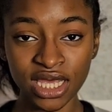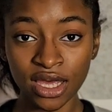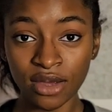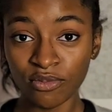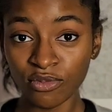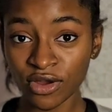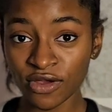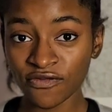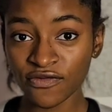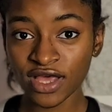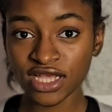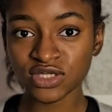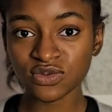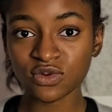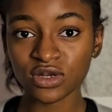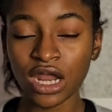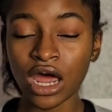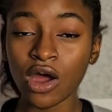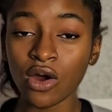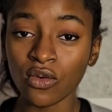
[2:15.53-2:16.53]
Prefects were
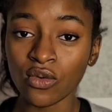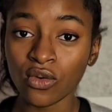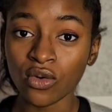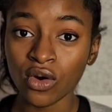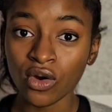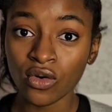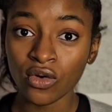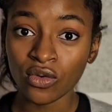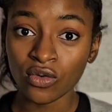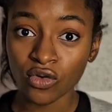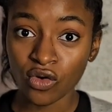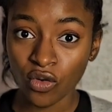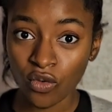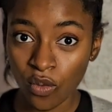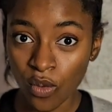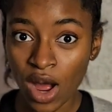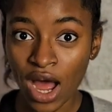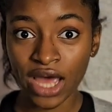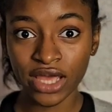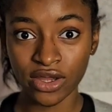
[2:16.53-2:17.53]
now
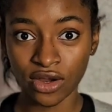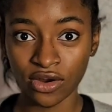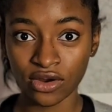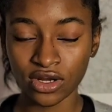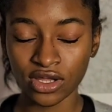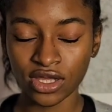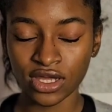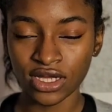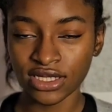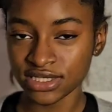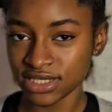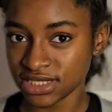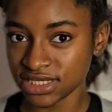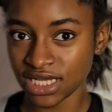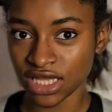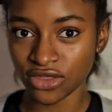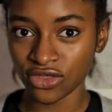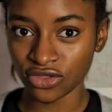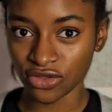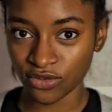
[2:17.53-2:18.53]
required to
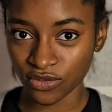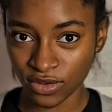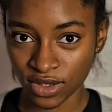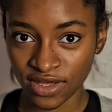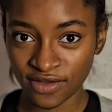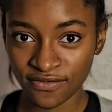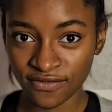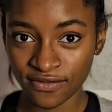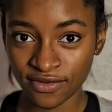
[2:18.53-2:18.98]
send three